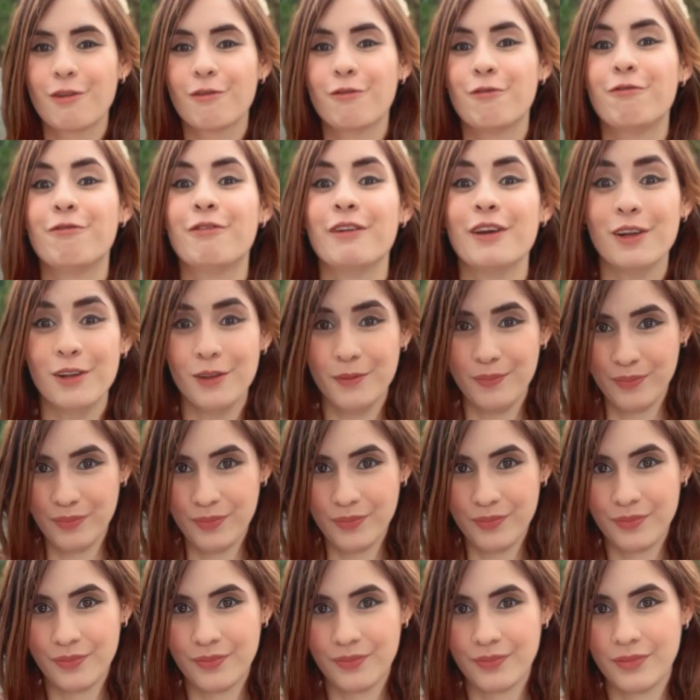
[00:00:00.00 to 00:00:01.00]
film
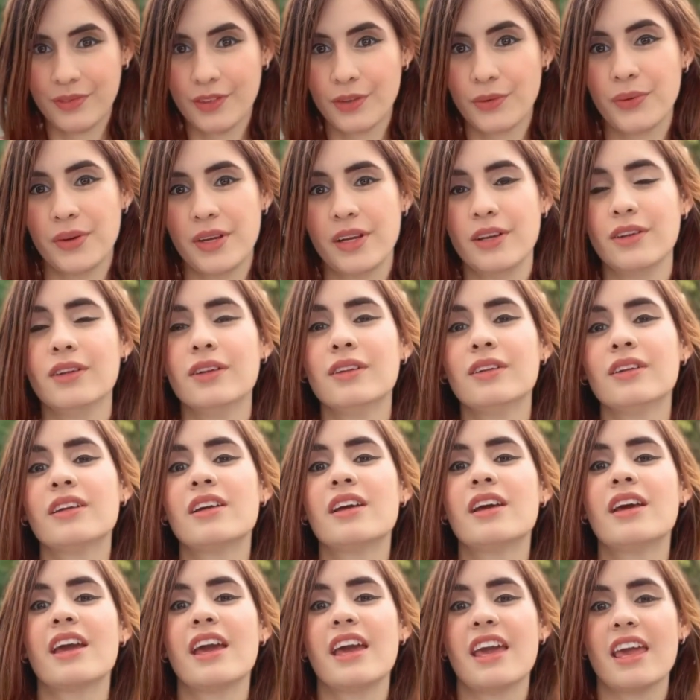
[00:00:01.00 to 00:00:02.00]
reel,
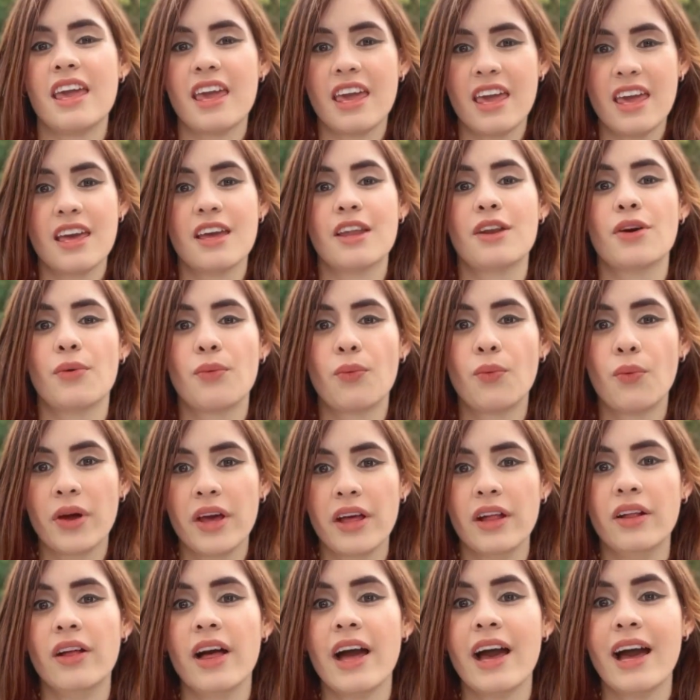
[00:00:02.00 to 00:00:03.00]
it
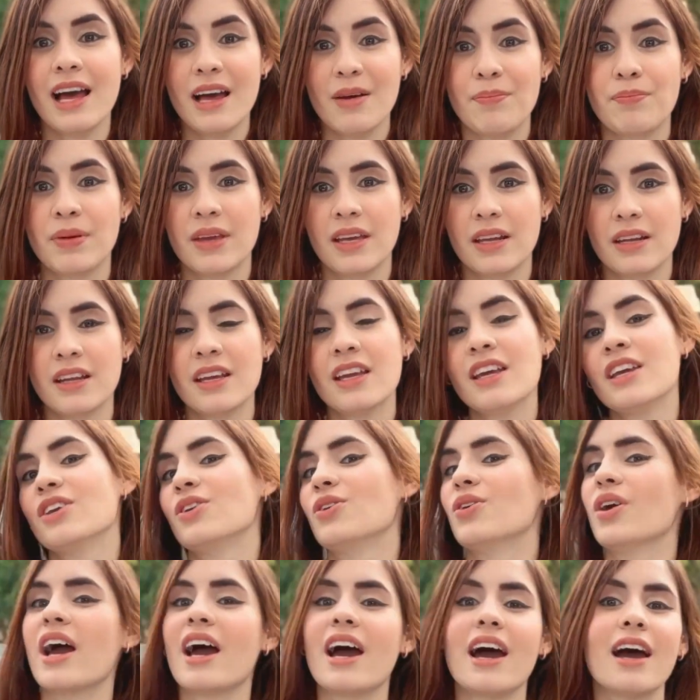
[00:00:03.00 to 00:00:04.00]
will happen. You
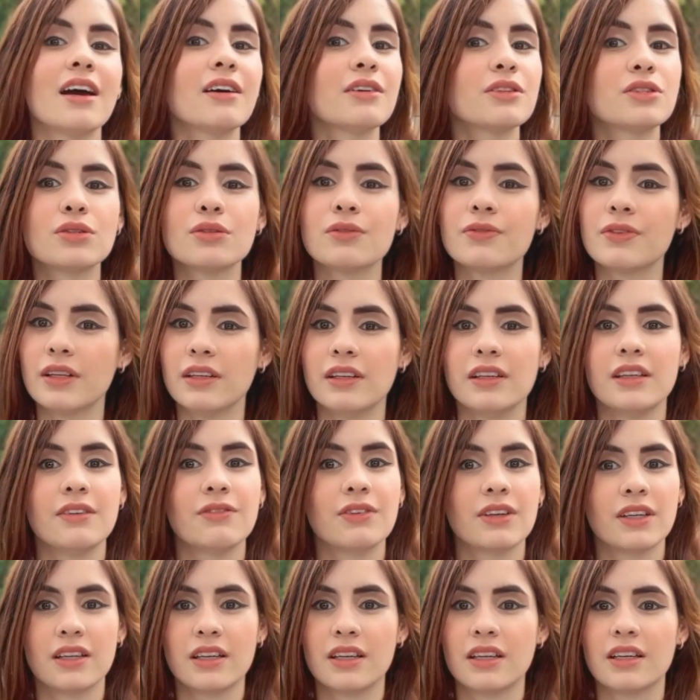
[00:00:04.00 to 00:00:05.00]
have to believe
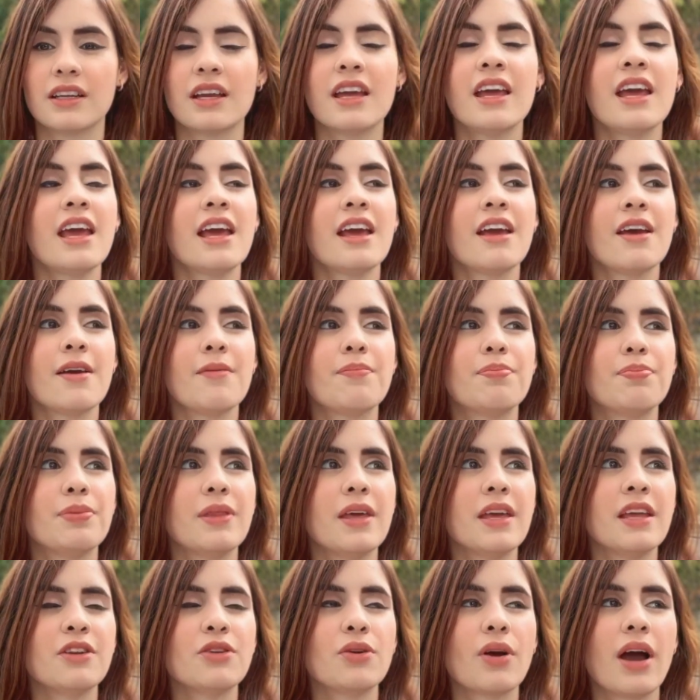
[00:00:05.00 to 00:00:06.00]
in it.
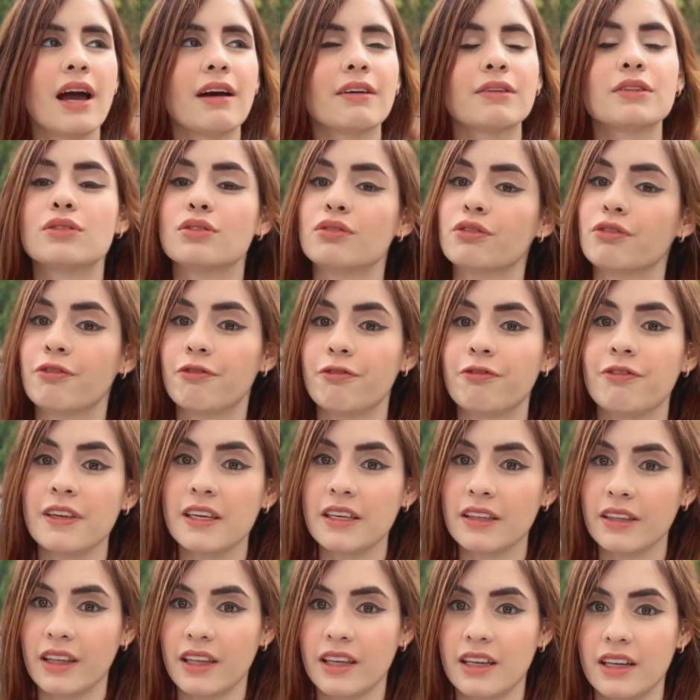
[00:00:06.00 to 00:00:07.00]
and you have to
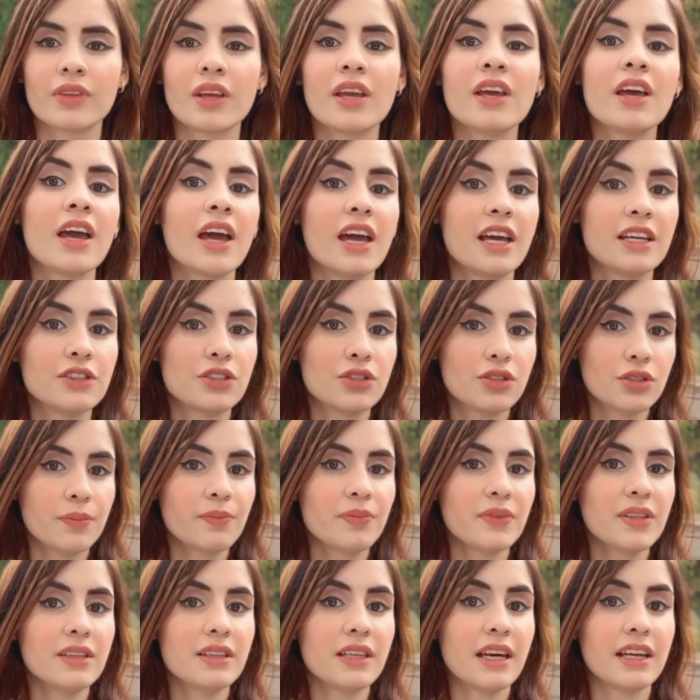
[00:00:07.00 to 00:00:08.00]
feel it. And
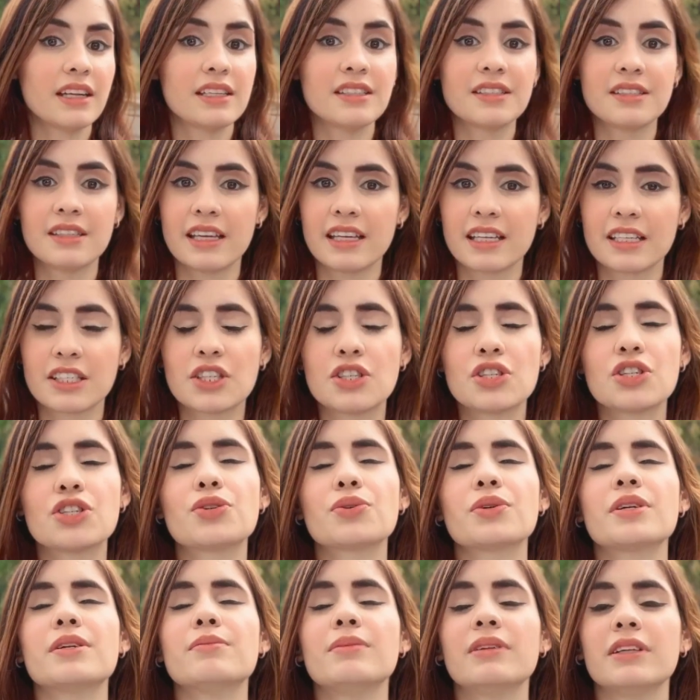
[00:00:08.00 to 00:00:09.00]
something that is
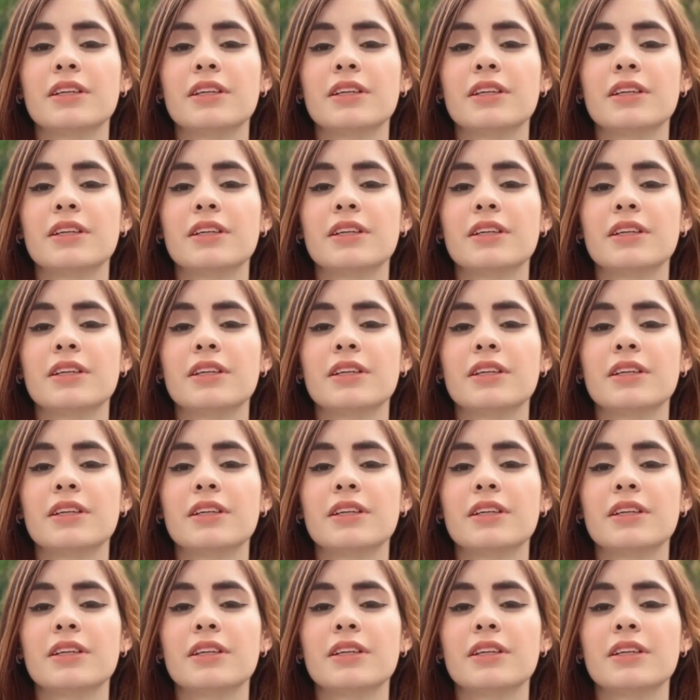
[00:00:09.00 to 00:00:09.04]
extremely